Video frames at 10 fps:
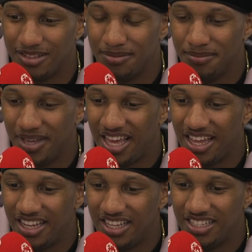
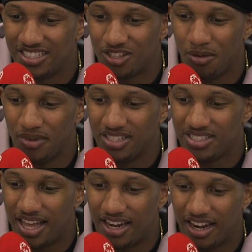Man, it's so much
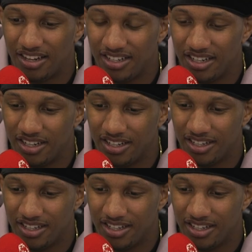talent out there.